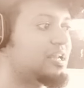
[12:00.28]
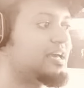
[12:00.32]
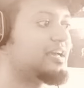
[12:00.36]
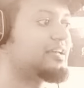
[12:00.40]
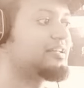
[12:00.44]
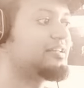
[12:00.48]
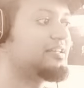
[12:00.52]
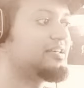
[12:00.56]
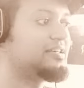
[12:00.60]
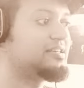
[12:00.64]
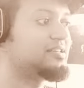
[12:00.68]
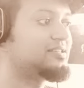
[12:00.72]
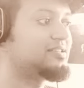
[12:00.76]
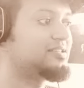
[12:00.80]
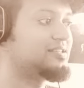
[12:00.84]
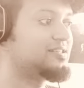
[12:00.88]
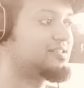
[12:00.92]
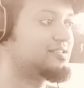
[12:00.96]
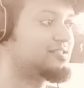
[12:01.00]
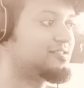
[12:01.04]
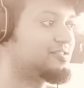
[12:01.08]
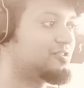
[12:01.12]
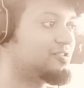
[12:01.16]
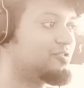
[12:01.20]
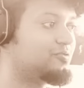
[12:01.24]
like this
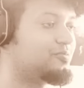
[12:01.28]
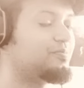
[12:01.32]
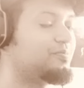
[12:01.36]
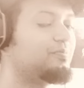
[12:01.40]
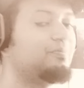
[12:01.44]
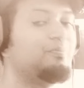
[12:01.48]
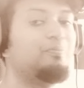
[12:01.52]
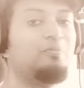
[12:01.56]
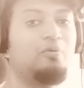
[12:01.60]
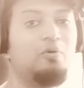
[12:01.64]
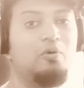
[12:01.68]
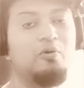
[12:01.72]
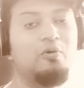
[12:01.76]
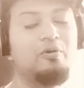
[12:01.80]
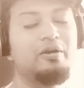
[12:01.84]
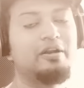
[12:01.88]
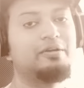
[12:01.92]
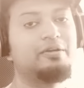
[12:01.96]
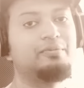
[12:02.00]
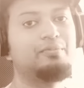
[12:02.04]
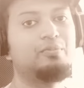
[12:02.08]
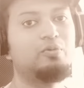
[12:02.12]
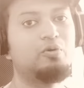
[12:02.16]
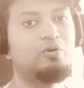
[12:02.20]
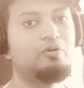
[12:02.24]
deserve more
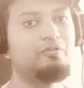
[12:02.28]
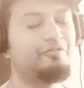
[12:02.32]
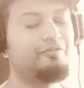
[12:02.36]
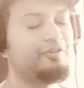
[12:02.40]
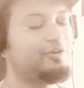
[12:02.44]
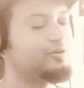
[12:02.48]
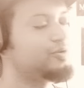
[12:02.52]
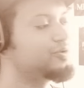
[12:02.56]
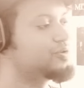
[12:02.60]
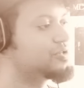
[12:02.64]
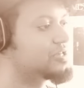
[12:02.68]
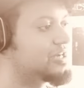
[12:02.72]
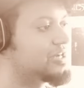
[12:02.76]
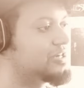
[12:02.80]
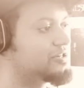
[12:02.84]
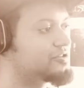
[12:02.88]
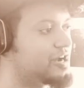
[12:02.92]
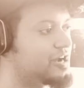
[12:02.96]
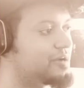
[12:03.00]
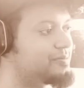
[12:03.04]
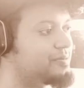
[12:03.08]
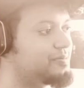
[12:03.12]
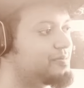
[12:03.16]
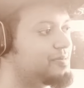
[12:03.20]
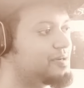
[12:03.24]
and more views. I'll
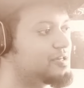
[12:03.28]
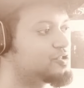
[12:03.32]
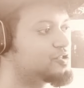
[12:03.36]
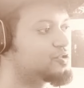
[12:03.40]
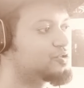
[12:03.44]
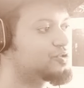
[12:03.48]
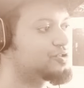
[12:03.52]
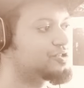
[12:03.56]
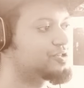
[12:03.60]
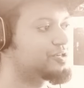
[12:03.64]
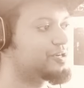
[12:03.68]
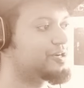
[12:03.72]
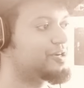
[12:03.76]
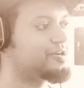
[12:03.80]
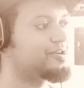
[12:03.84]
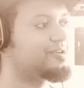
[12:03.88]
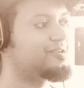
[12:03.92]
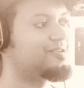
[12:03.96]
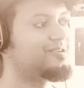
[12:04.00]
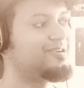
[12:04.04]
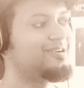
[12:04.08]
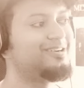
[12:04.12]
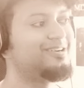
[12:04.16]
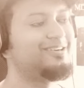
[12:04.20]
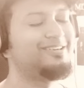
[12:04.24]
try my best to share
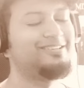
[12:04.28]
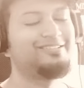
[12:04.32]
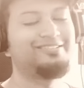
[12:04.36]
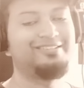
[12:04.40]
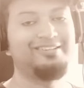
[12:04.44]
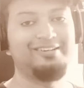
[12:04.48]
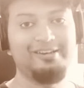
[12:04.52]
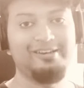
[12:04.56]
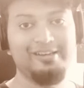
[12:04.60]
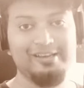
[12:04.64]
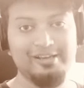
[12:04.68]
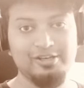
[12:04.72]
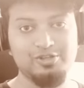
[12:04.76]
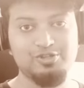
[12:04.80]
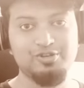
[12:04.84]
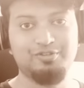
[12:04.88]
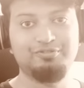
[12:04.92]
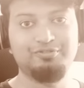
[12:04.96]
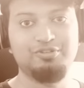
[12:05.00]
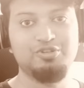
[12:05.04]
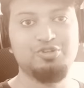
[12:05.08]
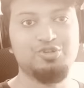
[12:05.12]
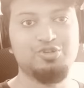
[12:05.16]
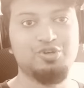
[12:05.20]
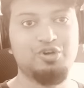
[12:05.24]
links
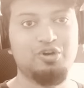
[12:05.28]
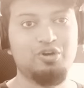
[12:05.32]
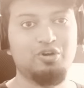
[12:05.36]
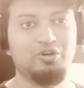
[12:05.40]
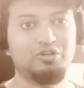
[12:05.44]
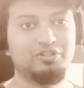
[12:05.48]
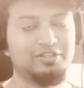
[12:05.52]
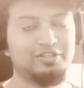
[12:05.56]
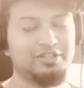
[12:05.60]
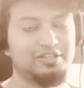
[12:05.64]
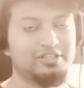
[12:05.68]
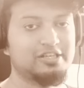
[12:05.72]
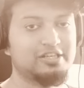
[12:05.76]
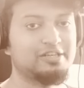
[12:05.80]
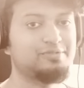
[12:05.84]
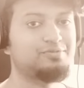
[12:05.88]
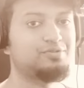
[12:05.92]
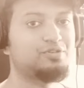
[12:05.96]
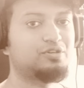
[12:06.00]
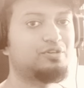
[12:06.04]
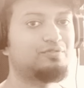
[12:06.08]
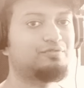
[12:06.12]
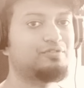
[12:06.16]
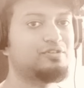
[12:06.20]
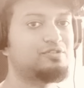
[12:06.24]
of this song on the
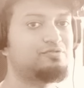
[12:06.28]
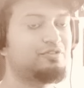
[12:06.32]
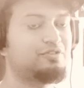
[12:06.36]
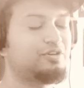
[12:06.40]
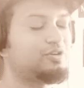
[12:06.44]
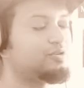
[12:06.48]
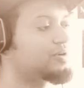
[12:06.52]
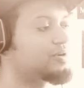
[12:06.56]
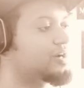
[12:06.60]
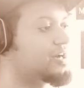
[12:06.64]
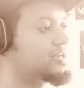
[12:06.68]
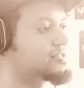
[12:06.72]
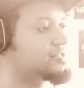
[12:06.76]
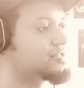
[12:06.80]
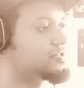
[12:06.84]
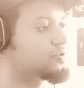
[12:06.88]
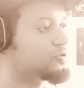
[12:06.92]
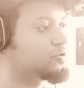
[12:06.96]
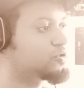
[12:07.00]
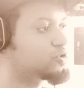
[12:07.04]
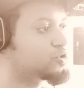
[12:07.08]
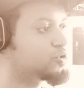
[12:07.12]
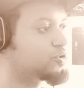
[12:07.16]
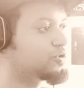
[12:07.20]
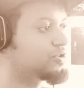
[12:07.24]
description of this video, guys, and
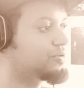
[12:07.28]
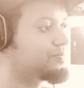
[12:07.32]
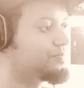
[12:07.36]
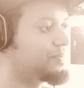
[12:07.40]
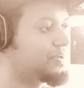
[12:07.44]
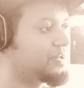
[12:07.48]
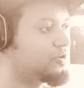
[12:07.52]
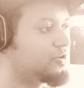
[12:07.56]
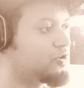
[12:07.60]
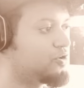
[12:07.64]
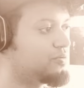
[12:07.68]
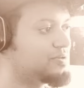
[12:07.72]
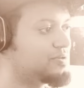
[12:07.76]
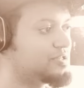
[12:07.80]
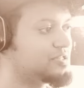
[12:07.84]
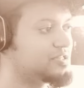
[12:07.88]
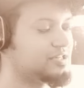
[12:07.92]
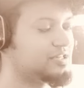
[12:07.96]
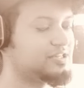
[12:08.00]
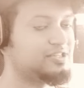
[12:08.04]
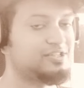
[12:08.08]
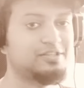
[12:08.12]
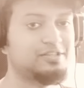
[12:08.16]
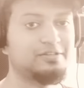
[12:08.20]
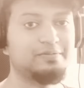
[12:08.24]
also on the pinned comment
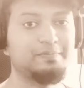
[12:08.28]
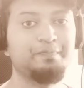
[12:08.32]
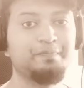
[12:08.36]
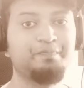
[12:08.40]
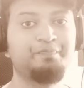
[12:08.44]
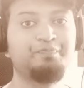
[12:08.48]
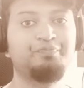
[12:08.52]
section.